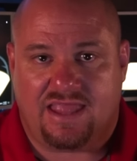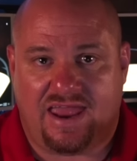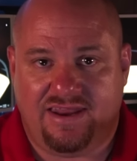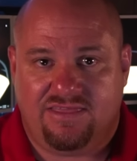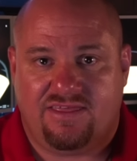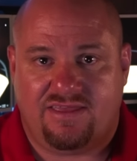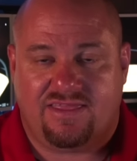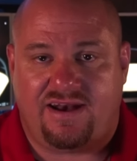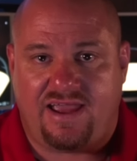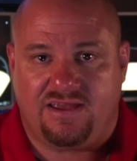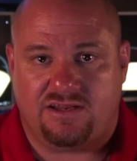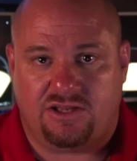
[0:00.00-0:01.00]
Anything that
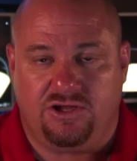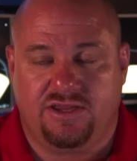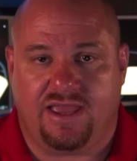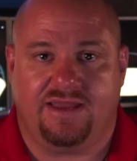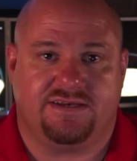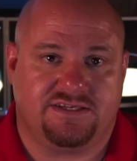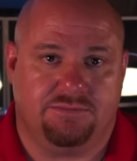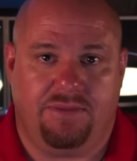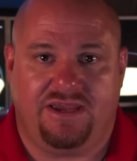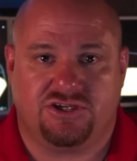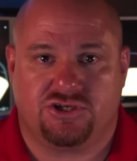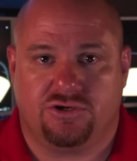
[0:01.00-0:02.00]
I can look at to
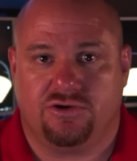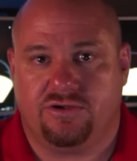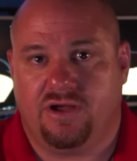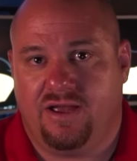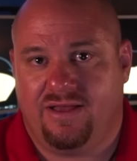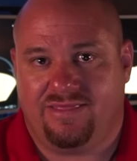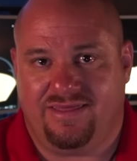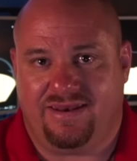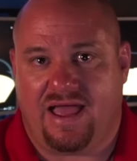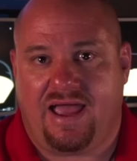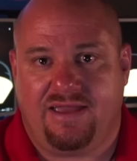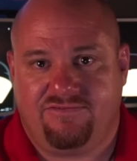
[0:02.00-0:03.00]
make sure that
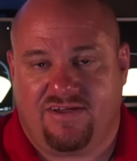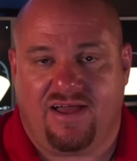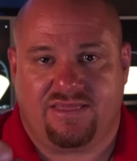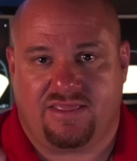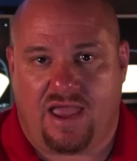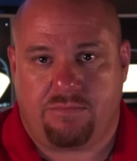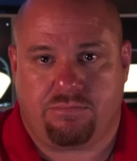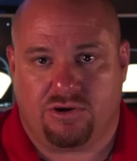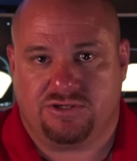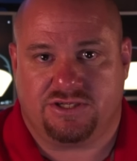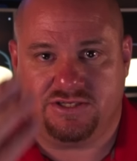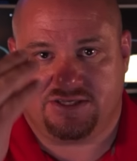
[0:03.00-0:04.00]
I've got that
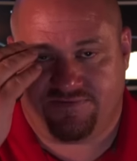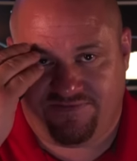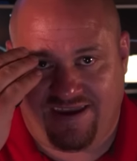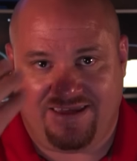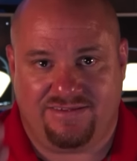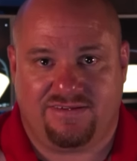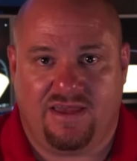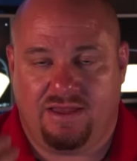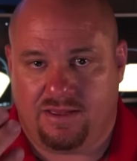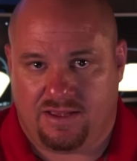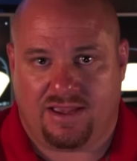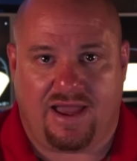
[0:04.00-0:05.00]
person's face
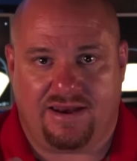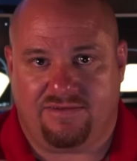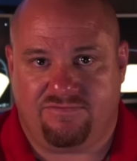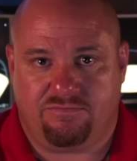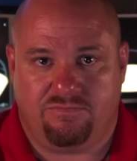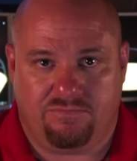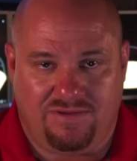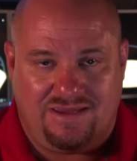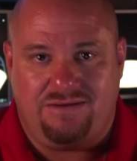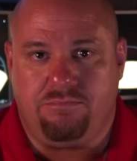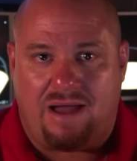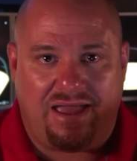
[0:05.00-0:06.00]
kind of
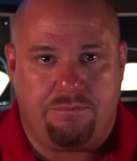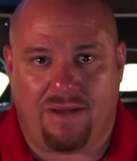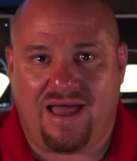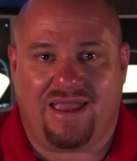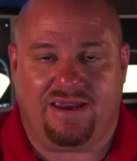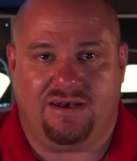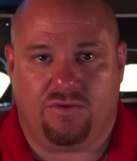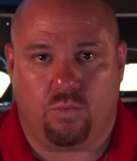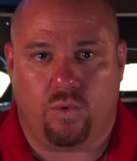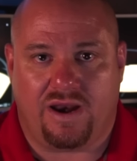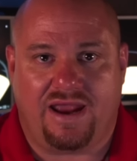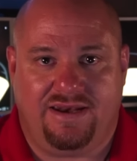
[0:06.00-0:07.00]
in my mind
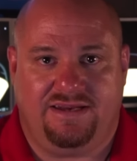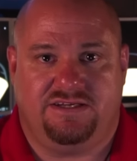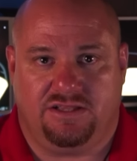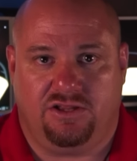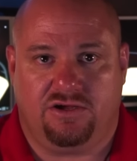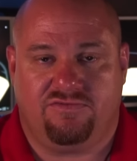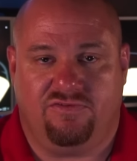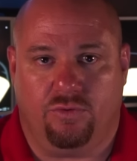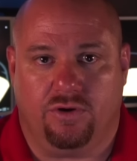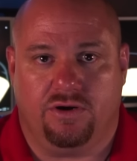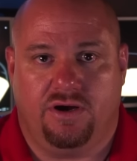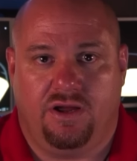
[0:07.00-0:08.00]
what I need to look
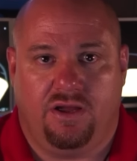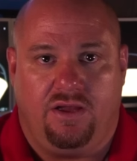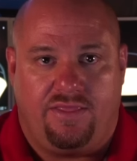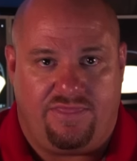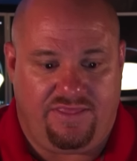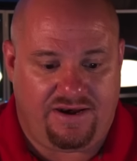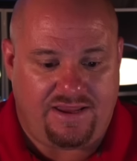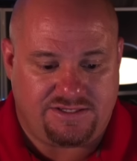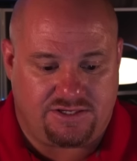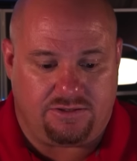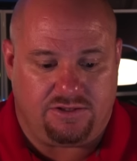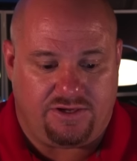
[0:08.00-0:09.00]
for. Then I
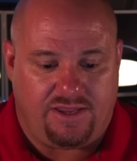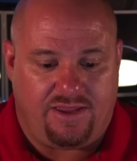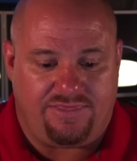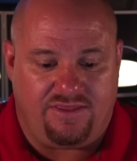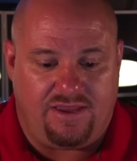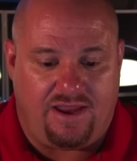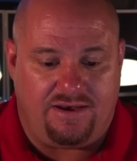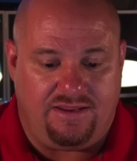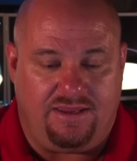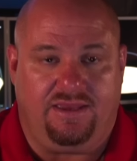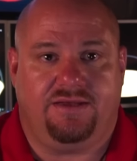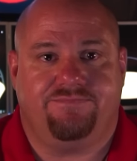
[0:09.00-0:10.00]
start looking at the
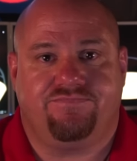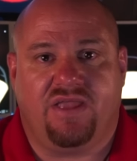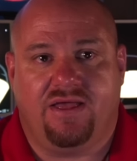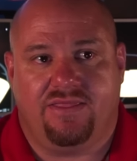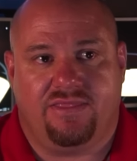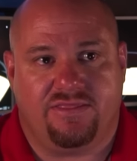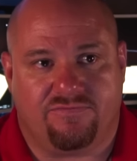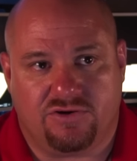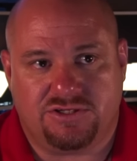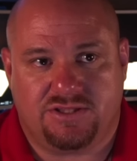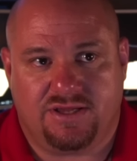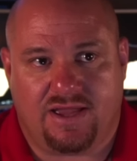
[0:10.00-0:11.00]
ID. The
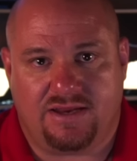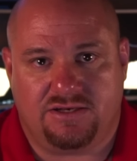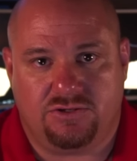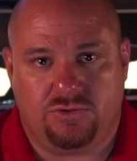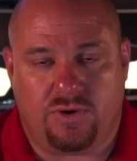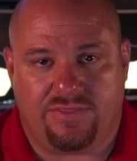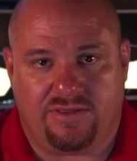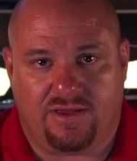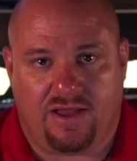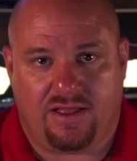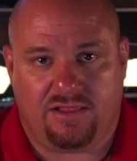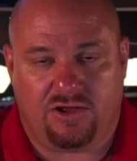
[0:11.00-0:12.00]
first thing I do on
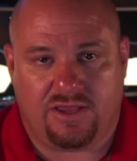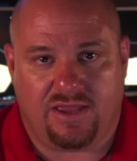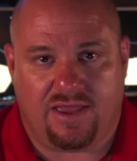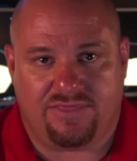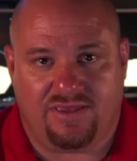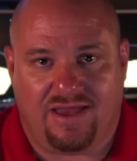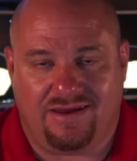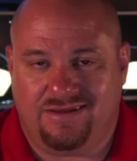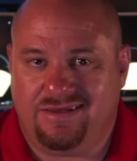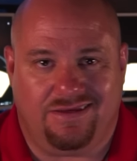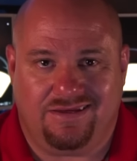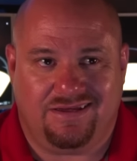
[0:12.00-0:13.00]
the looking at the
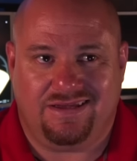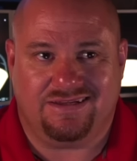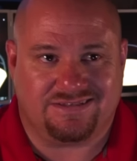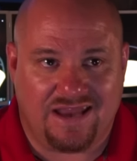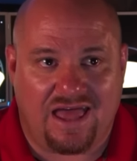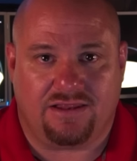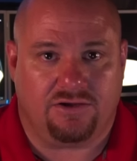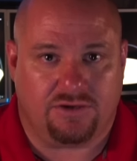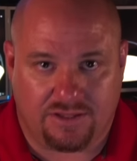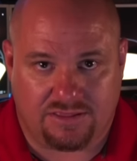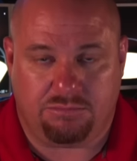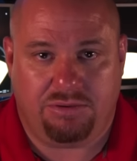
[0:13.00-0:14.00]
ID is not look
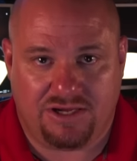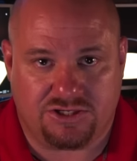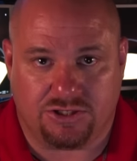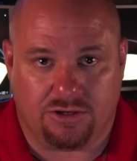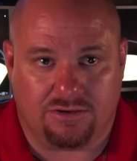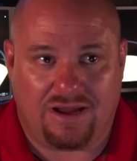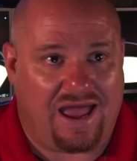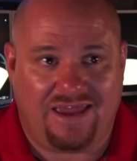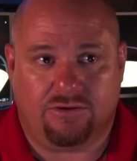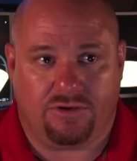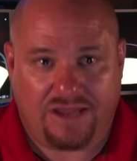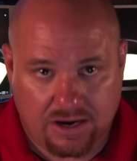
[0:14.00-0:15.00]
at the picture. I
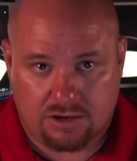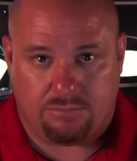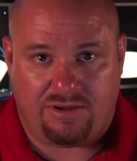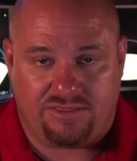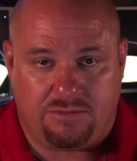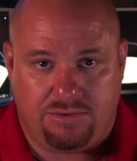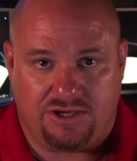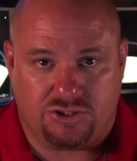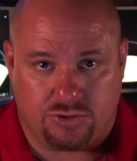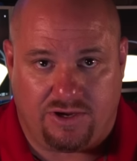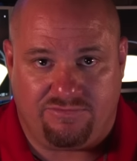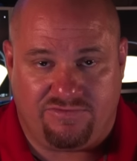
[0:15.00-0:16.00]
don't care about the
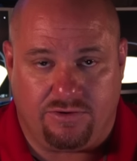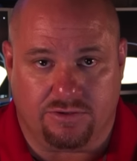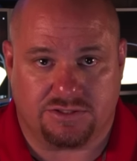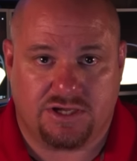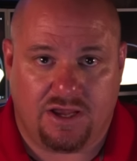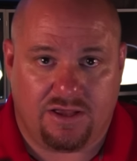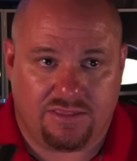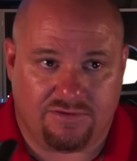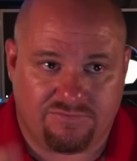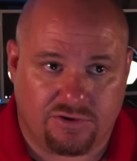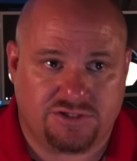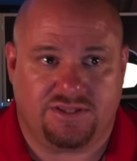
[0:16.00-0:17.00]
picture at first. The
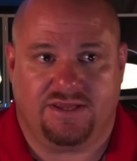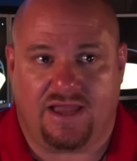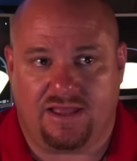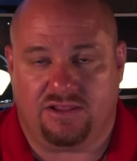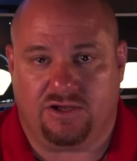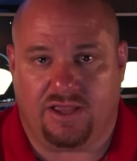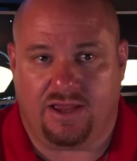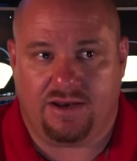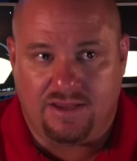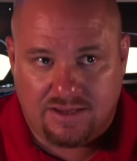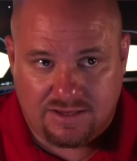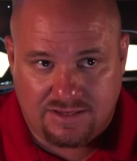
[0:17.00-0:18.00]
first thing I look at
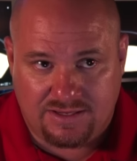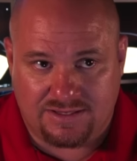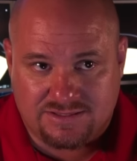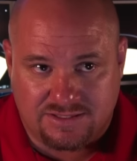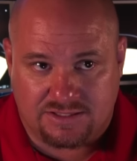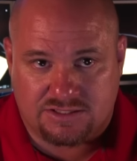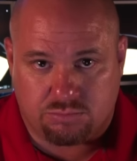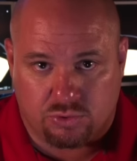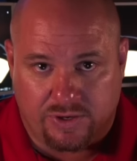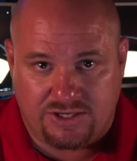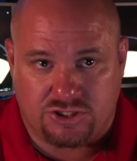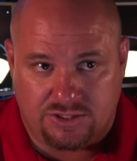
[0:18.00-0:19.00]
is the
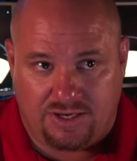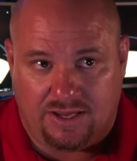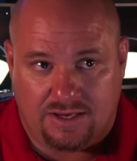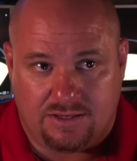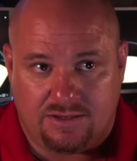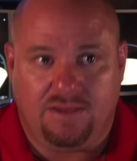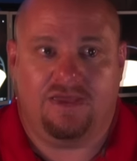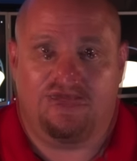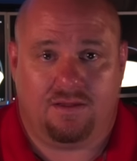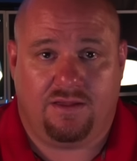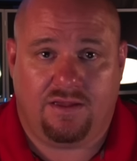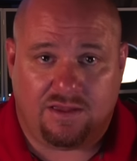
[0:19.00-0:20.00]
expiration date.
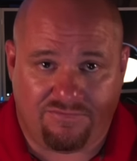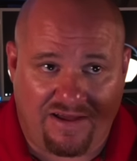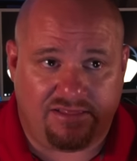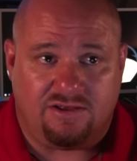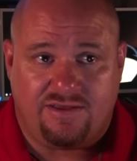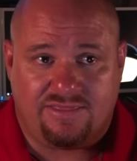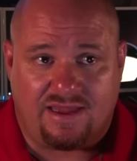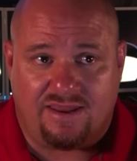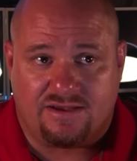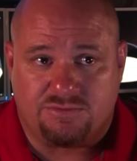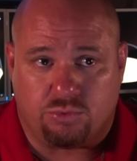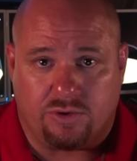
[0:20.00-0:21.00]
If I look at that
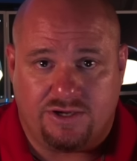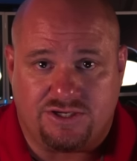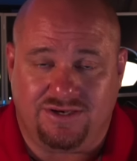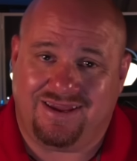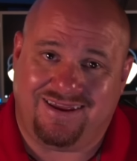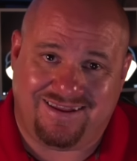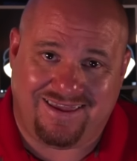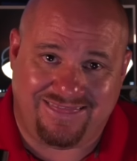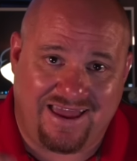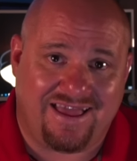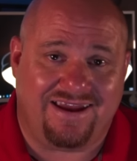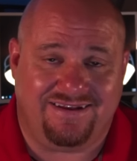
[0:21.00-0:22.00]
expiration date and
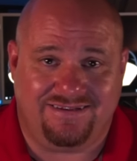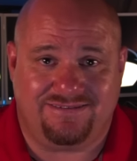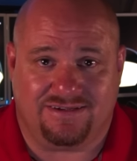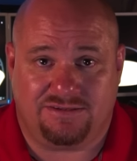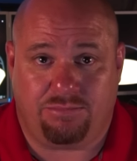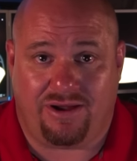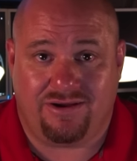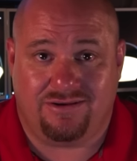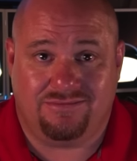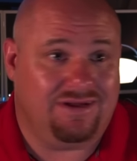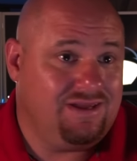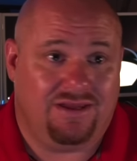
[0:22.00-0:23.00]
that ID is expired,
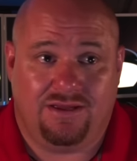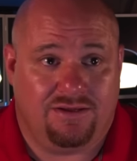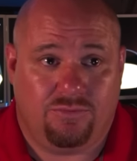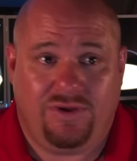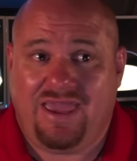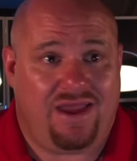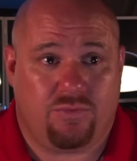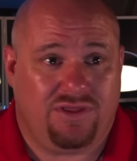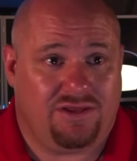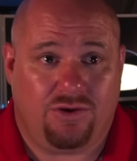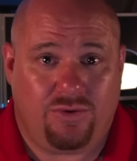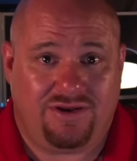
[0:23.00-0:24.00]
we can't
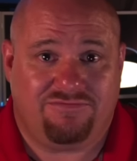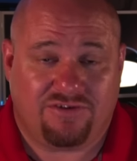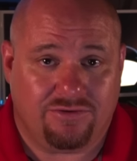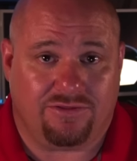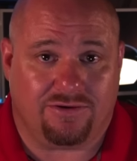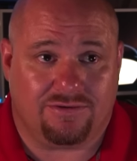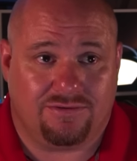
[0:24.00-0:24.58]
really go any further.